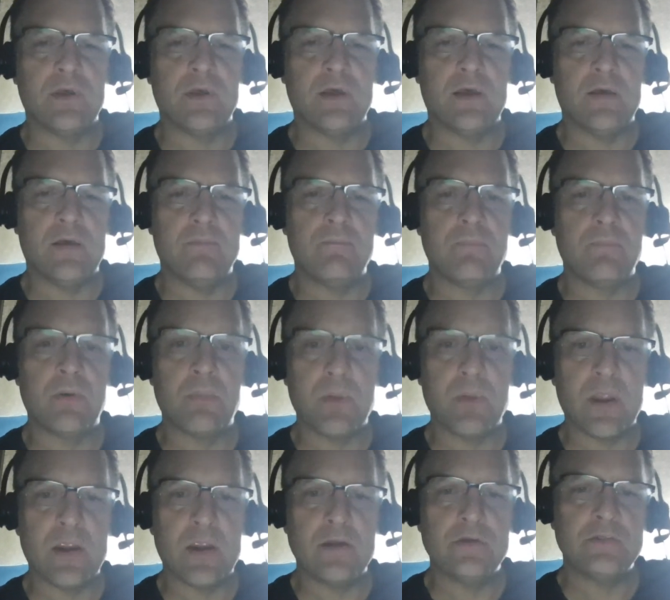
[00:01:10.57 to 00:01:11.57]

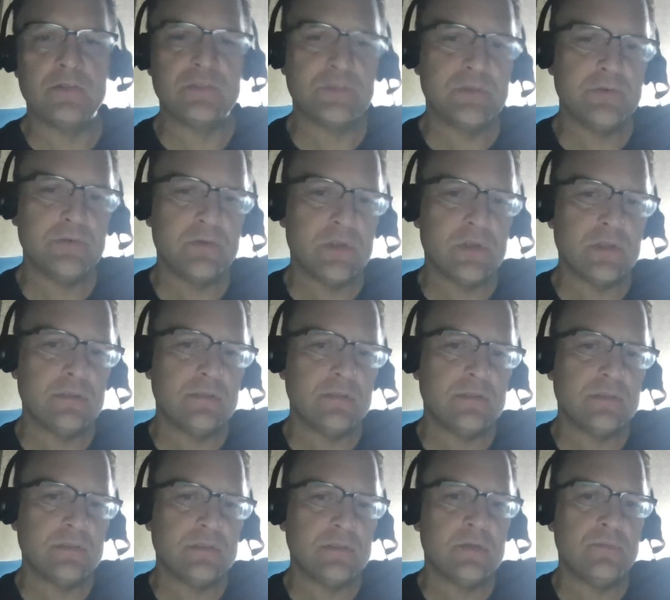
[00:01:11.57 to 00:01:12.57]
prepared
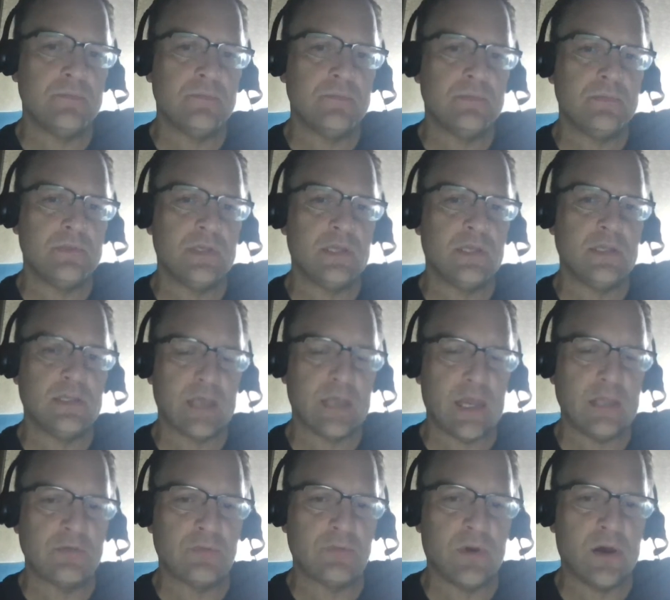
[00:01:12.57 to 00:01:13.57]
students to in
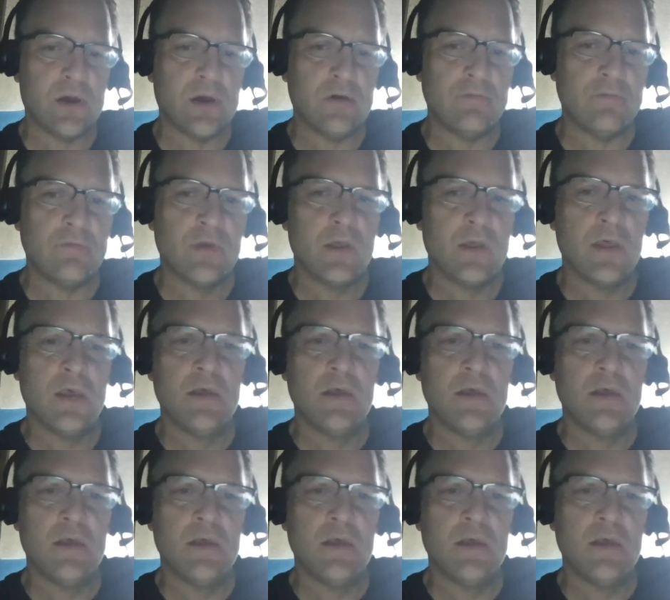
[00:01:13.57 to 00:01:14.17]
K-12